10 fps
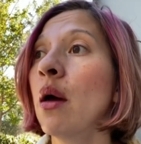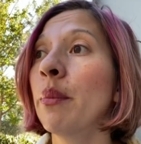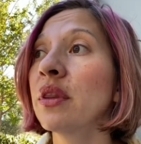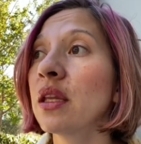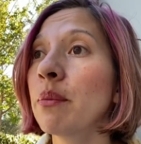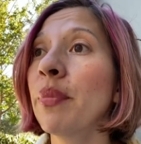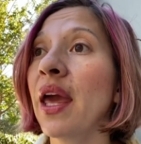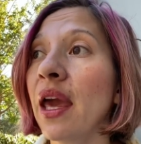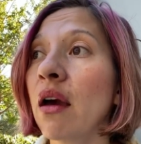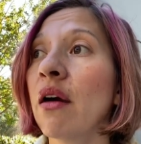But then
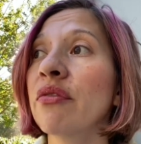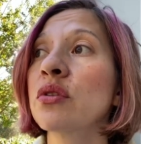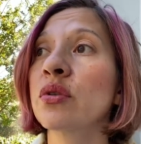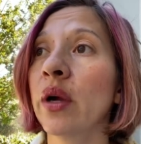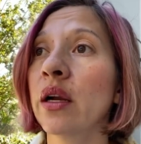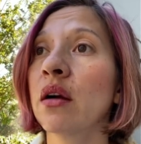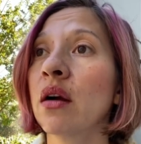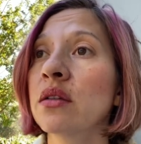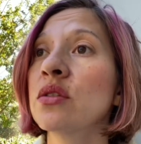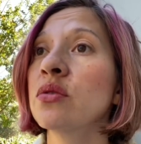pay off those credit
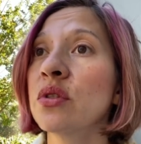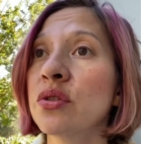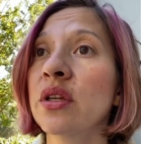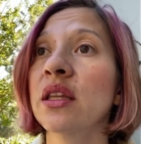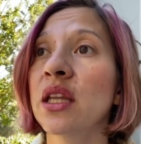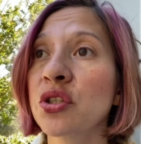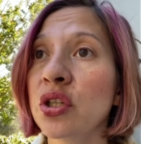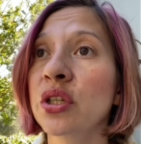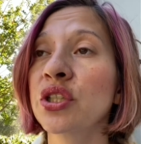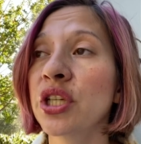cards as soon as you get that
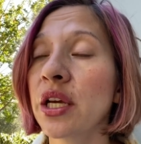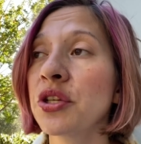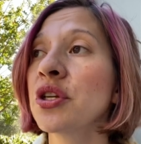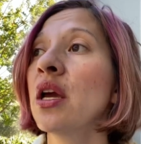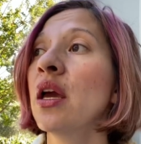chunk of change.